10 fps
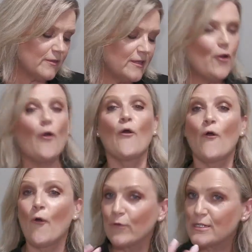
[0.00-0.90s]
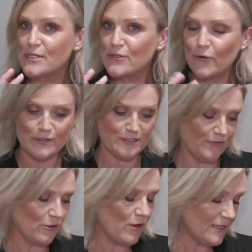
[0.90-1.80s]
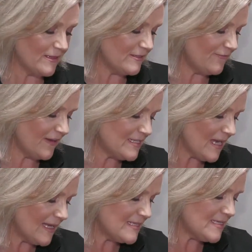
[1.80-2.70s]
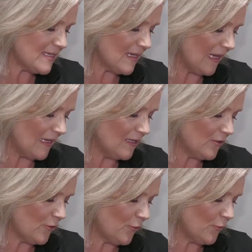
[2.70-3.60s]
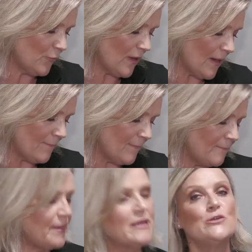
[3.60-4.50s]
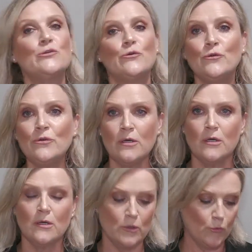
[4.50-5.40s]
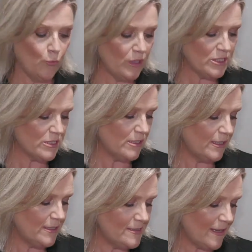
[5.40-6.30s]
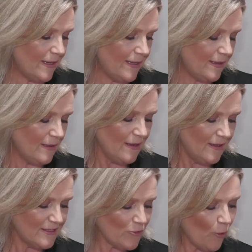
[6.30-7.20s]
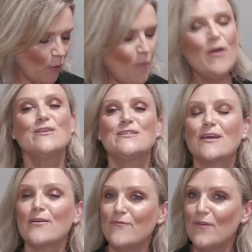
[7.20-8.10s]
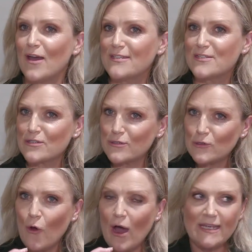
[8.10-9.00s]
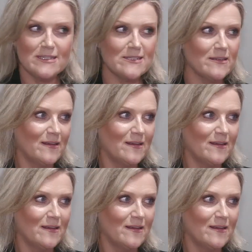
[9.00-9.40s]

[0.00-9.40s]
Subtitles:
the orangey tones, if you like. There's a fantastic color called Bundanoon, which is it's almost a slight